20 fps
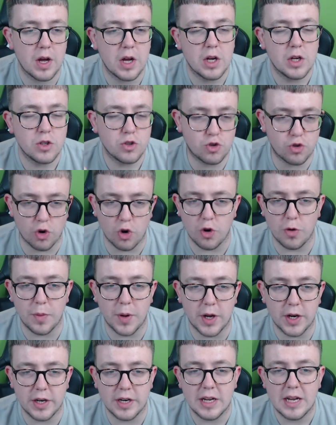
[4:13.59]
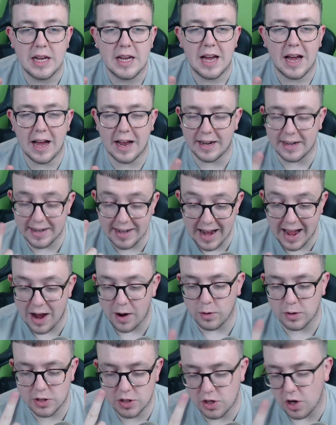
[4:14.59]
Truman, and now
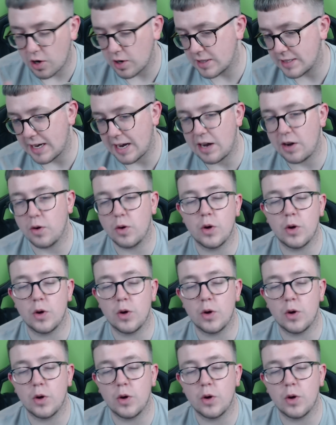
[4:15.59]
Stockdale,